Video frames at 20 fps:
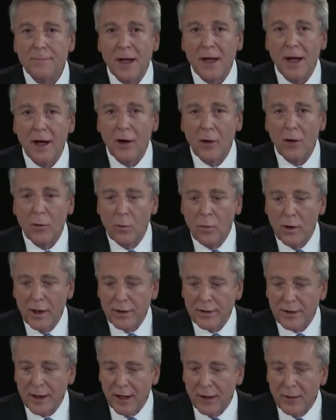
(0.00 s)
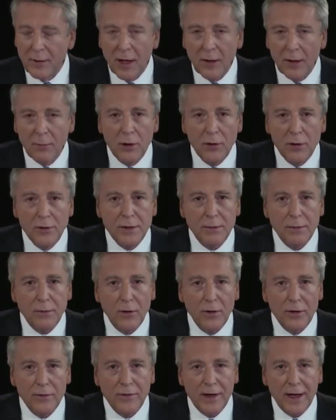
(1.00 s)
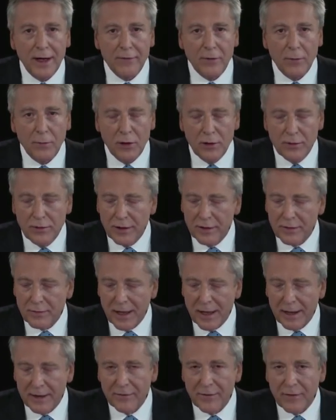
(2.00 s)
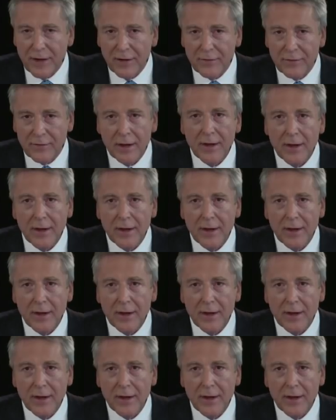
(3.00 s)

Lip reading: with a balloon-deployed valve or balloon-expanded valve.